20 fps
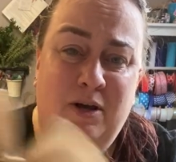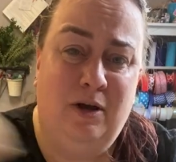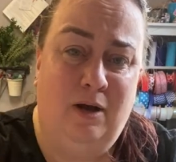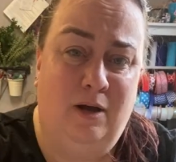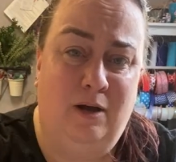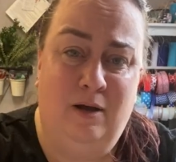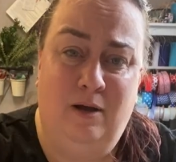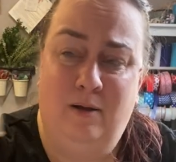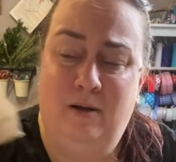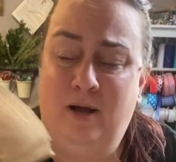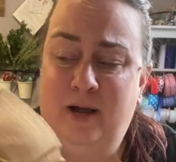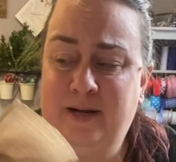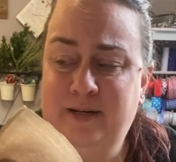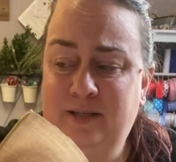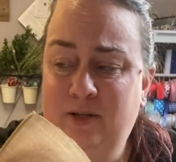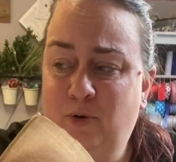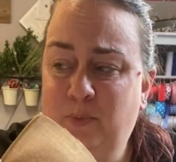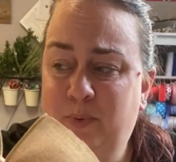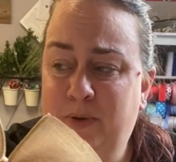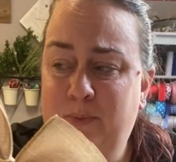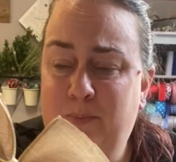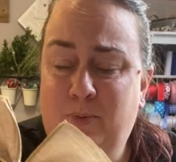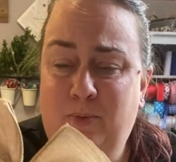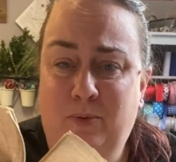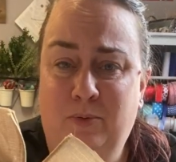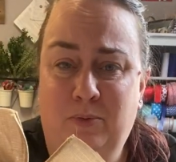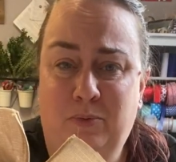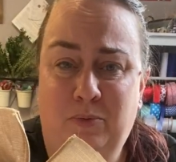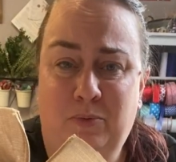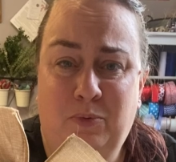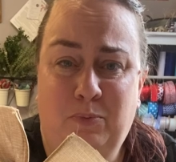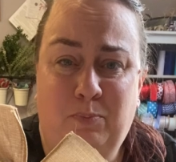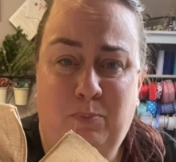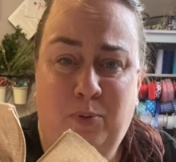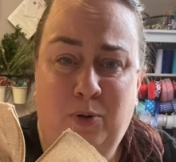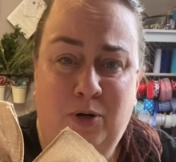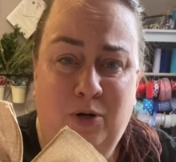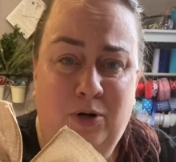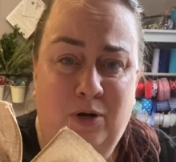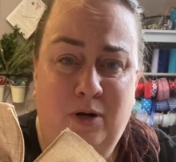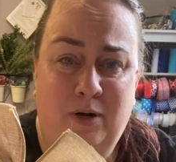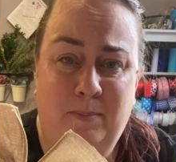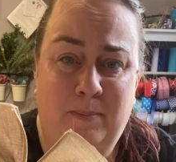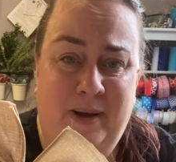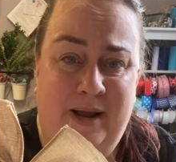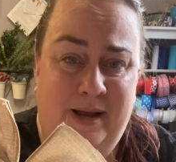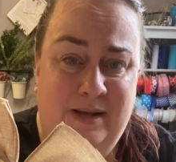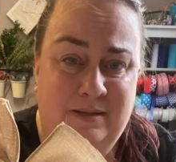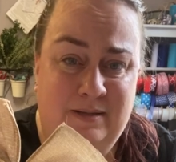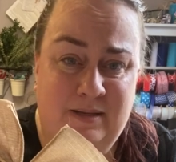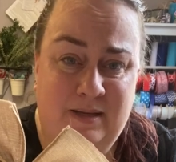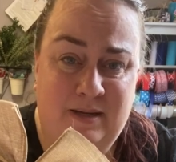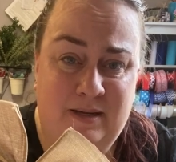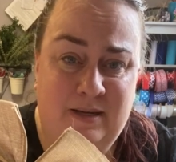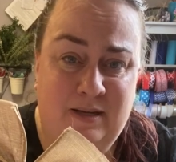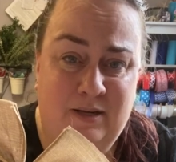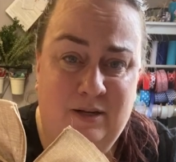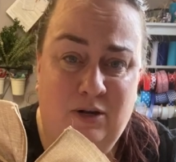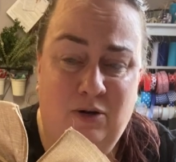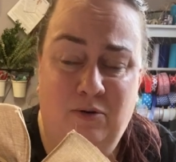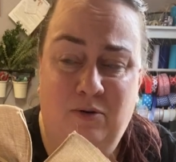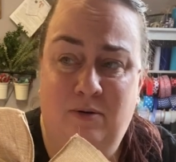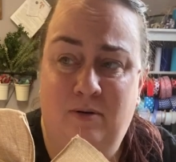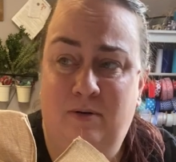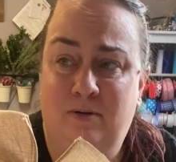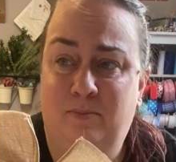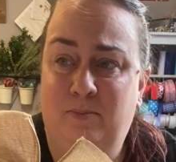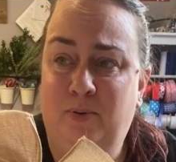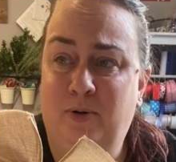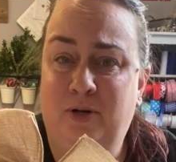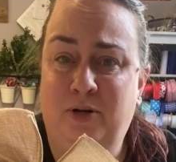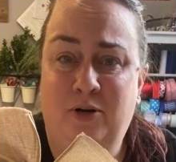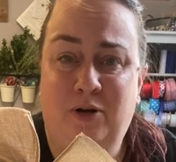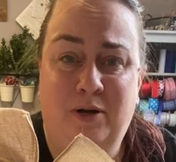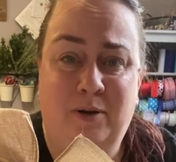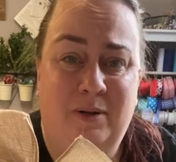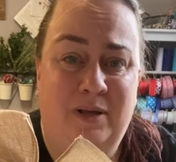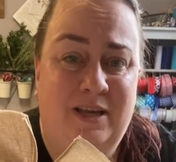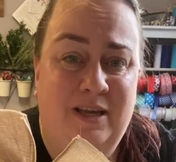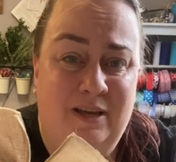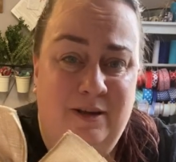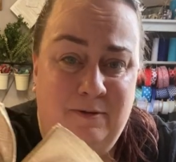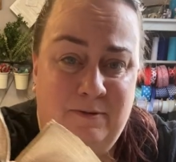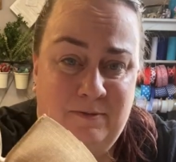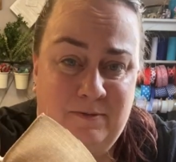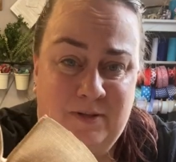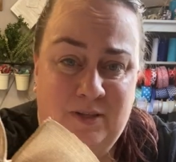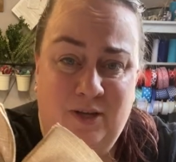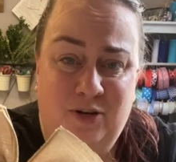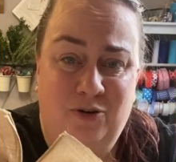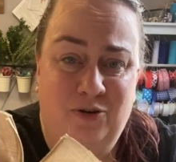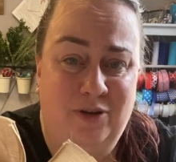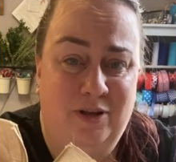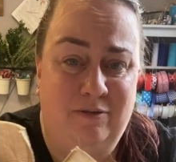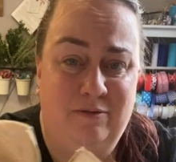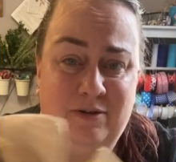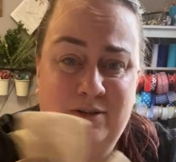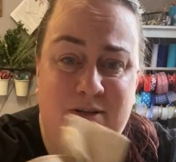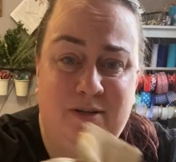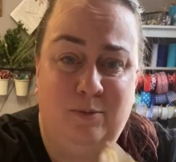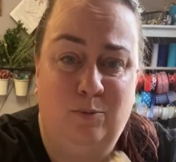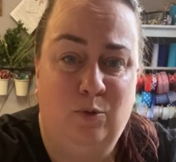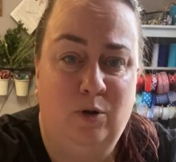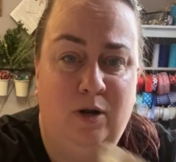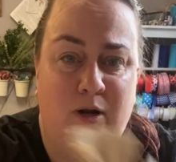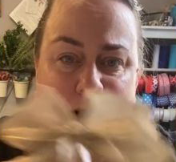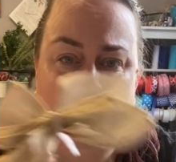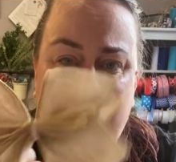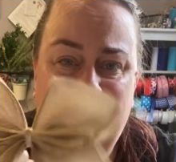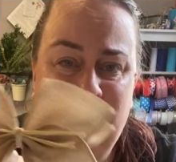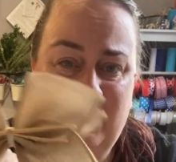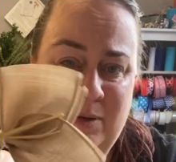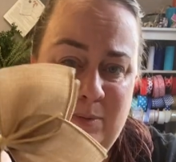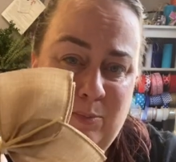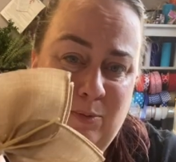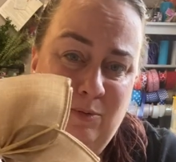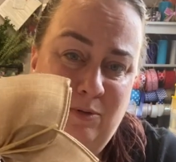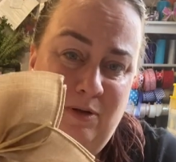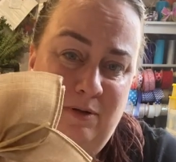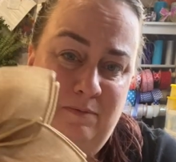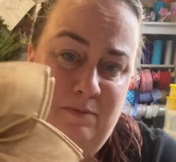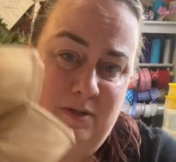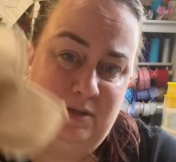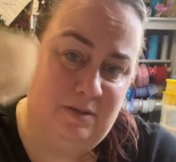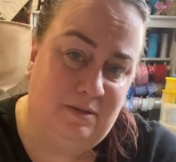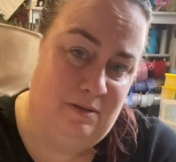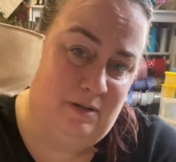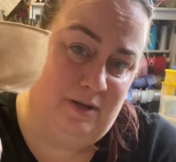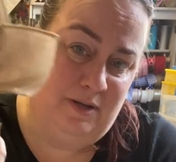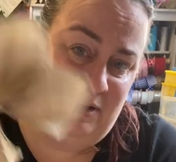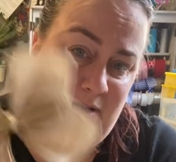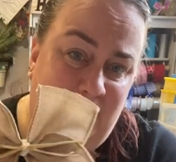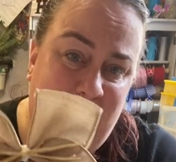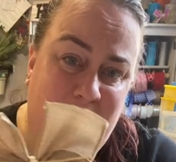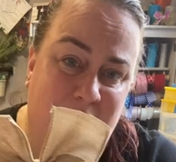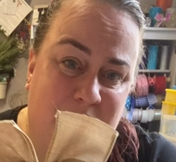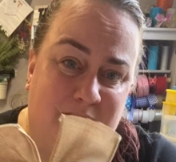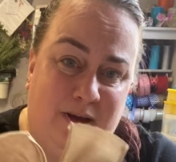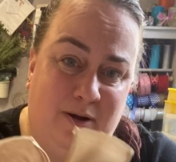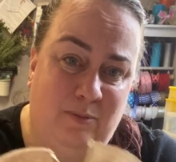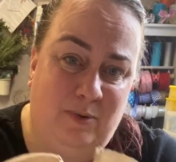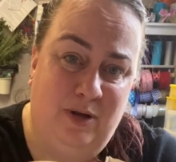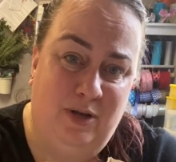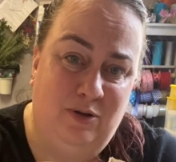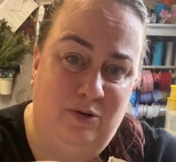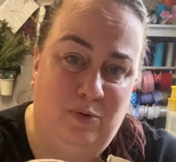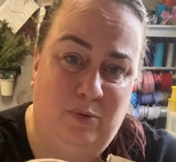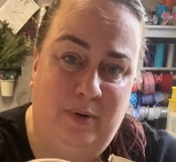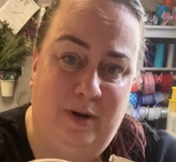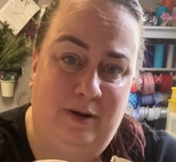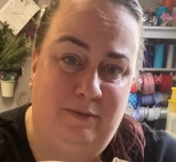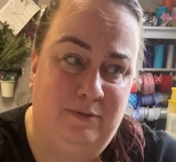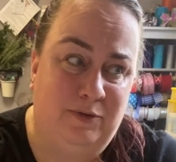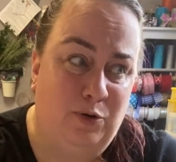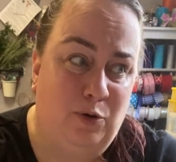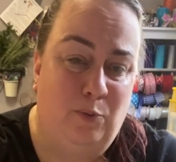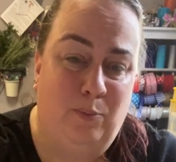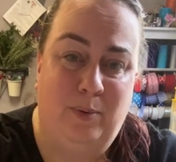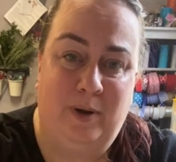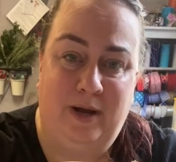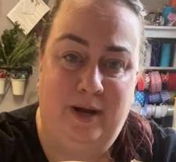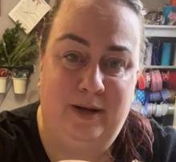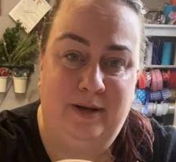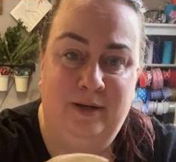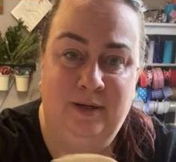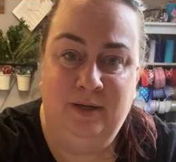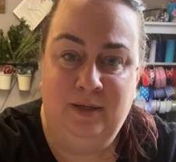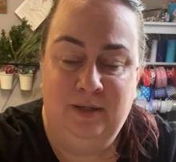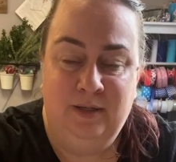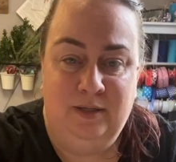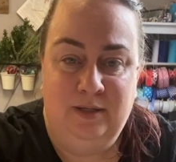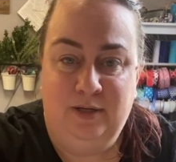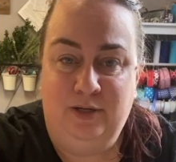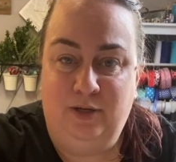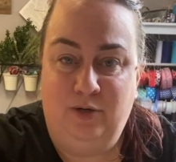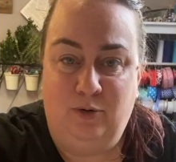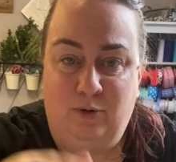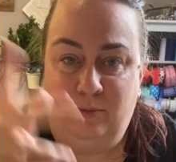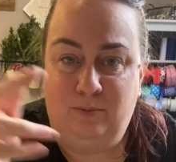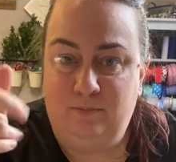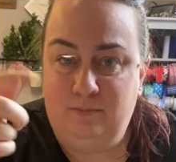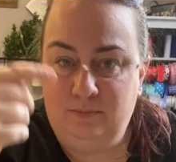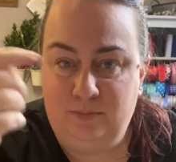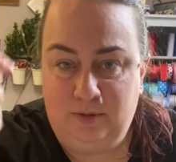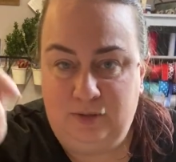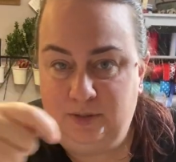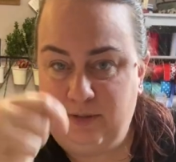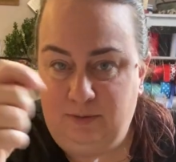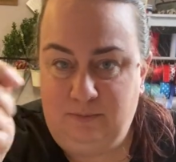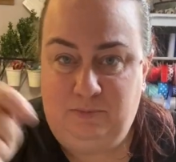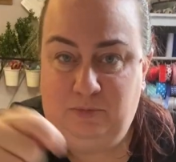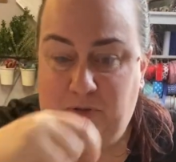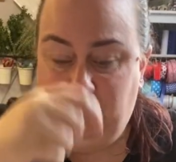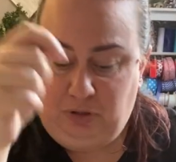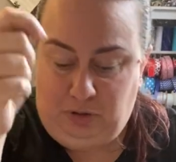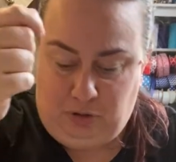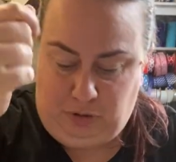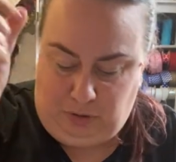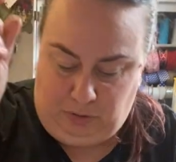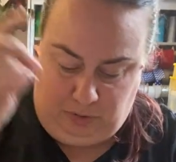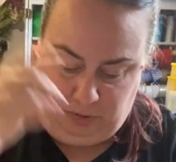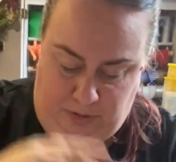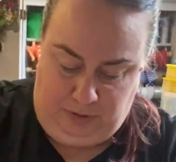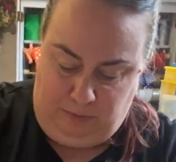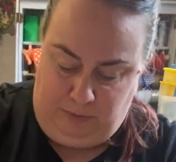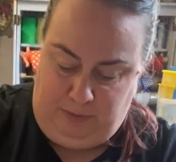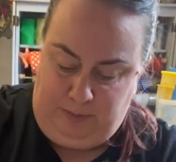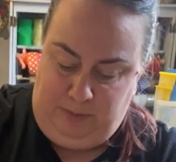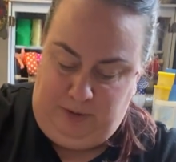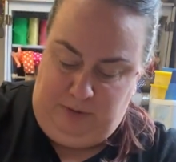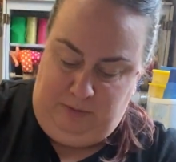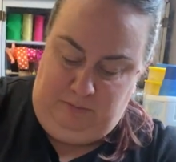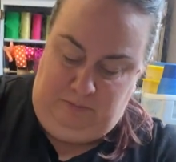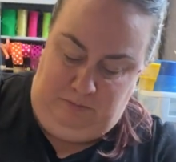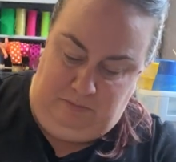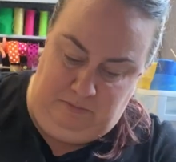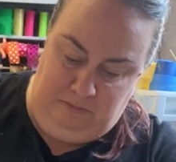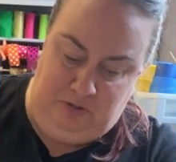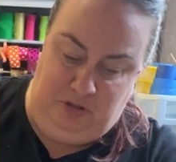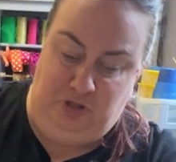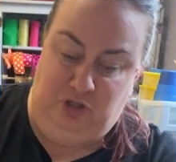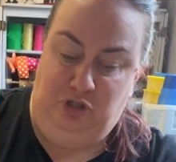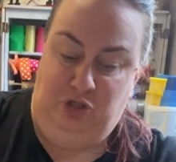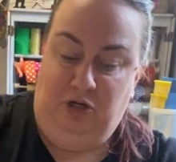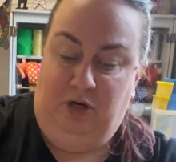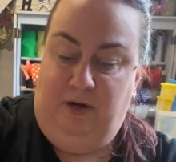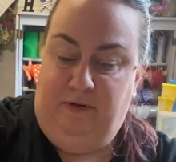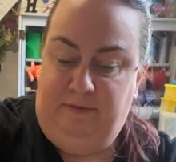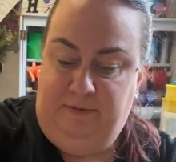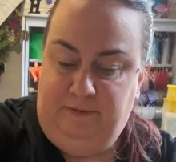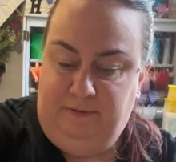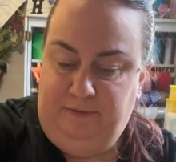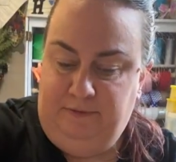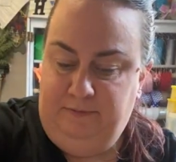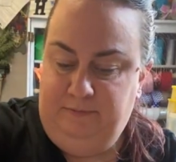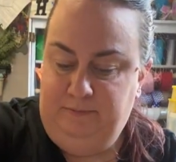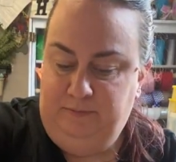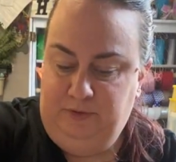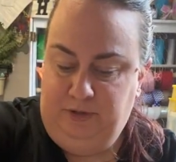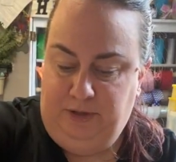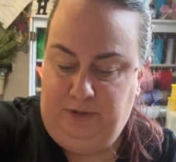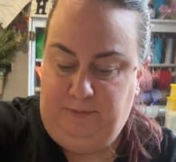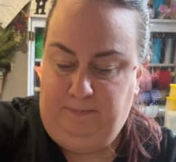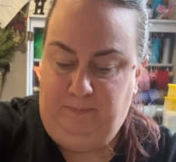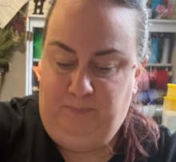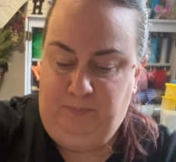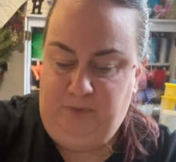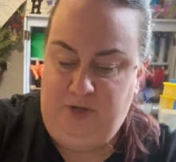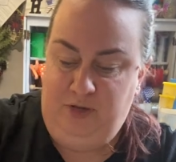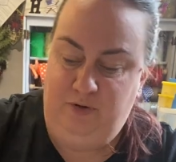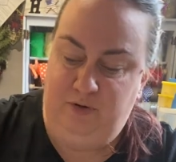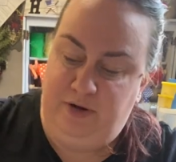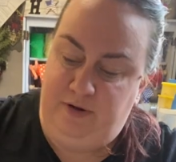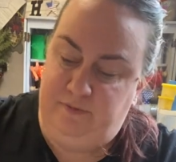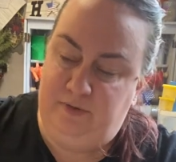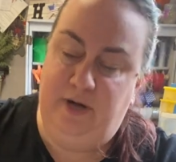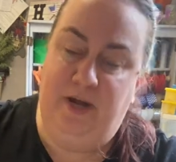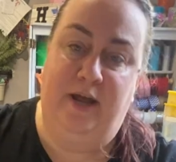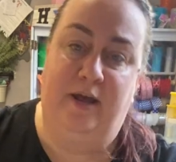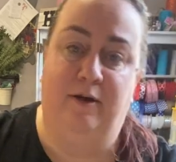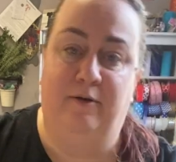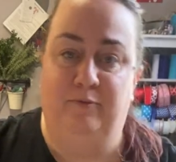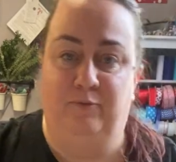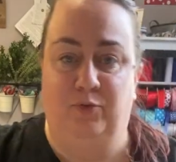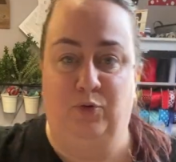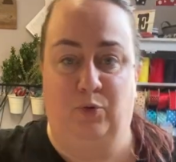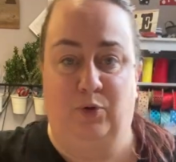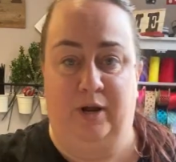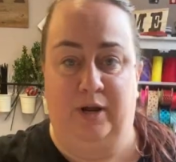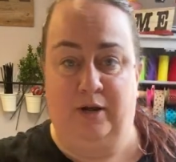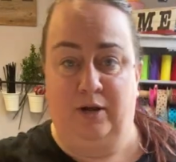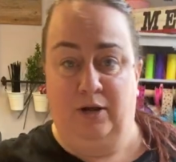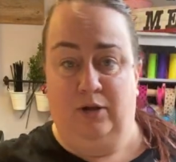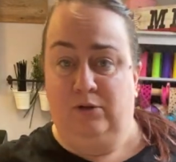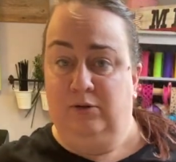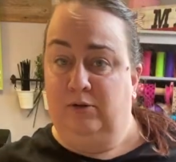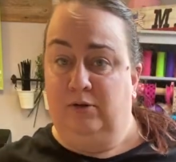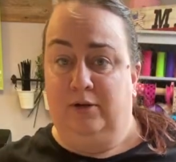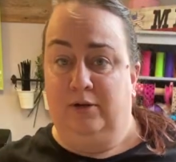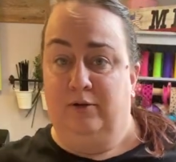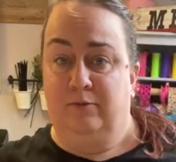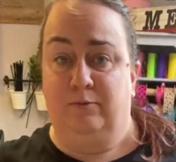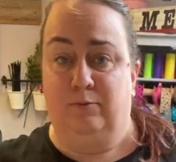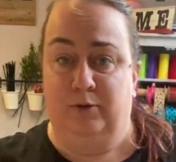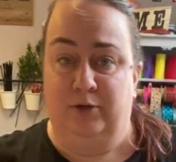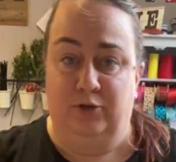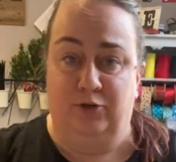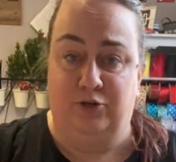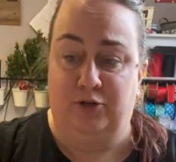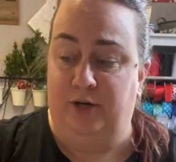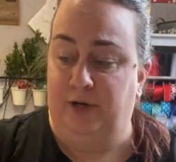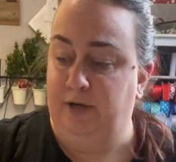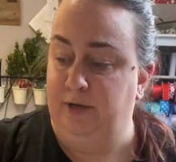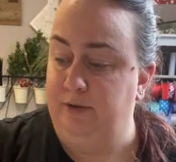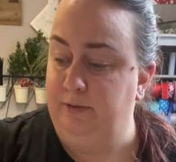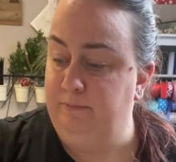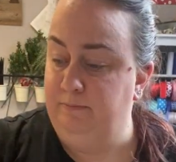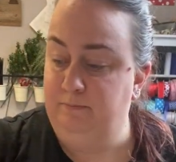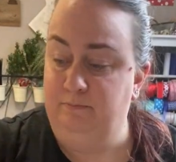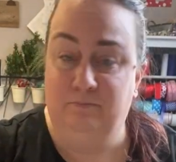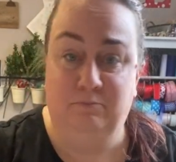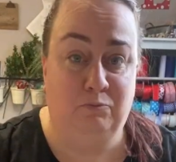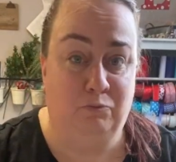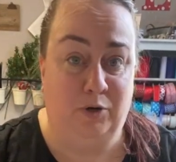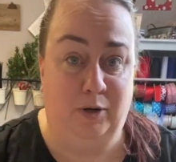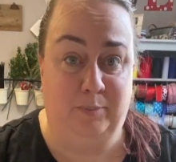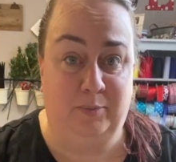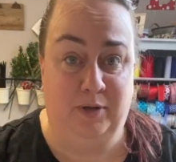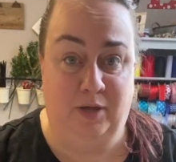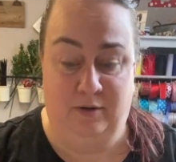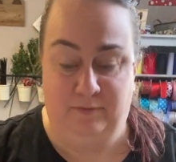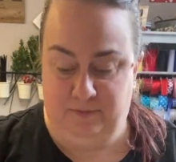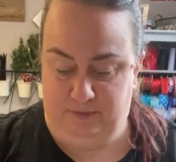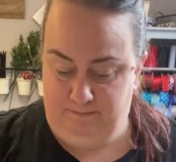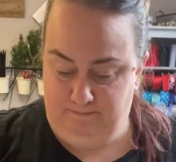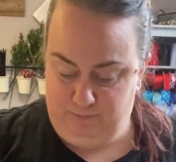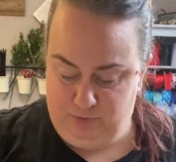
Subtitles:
I tell people put it on a basket or put it on a gift that you're giving someone. I mean, people love this, like, and then that way you don't have to go buy, you know, the curly ribbon stuff, you know, that you never have the right color of when you're trying to wrap a gift.